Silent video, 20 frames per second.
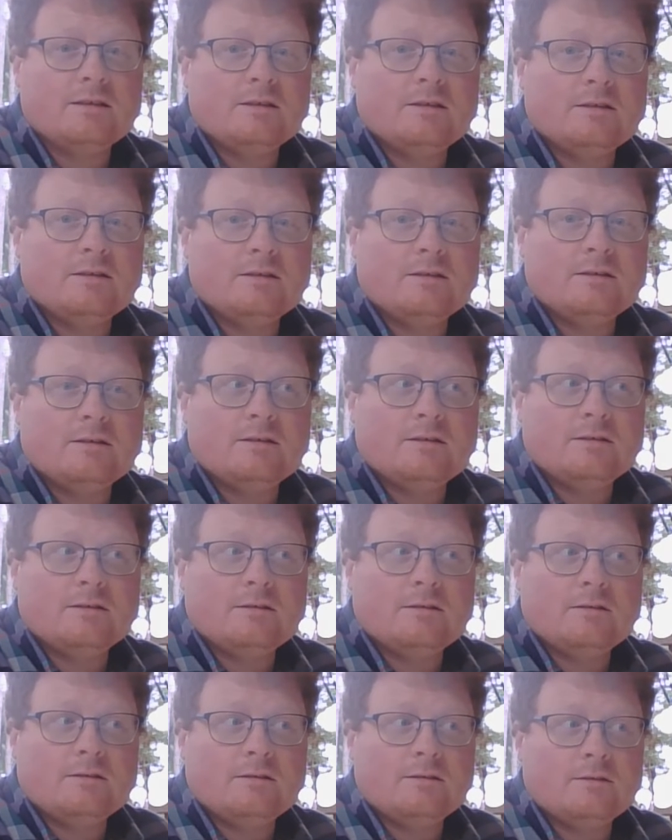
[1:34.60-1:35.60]

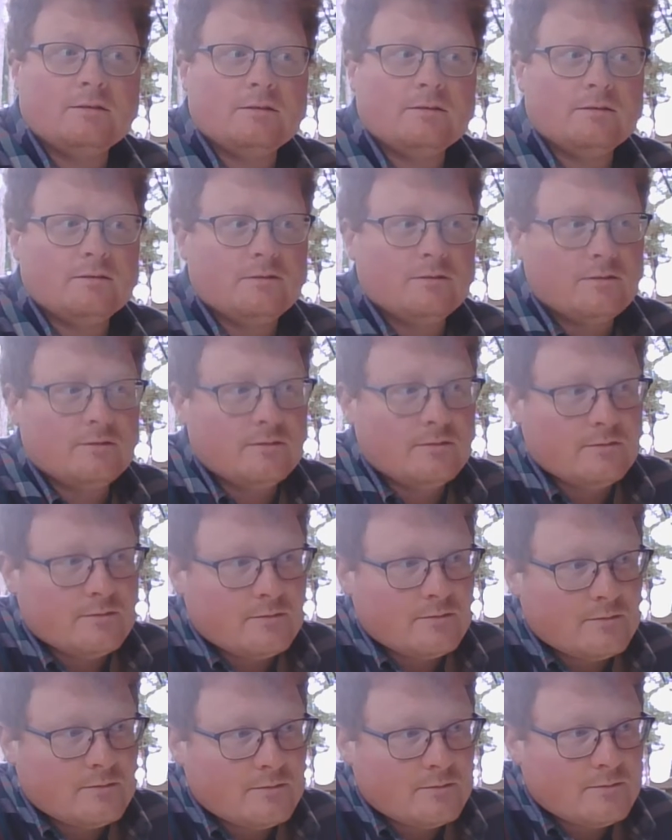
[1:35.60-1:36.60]

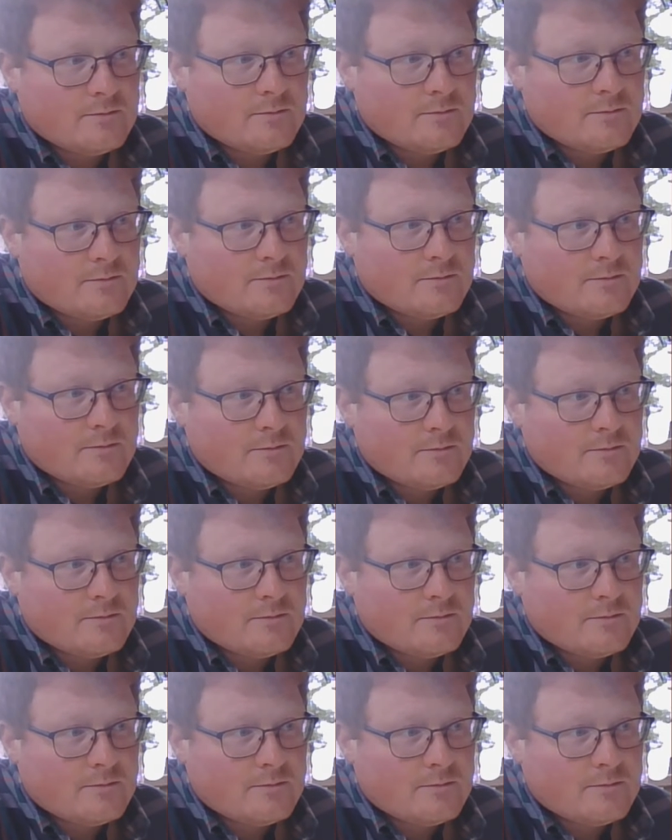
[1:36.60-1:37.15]
(no one is talking)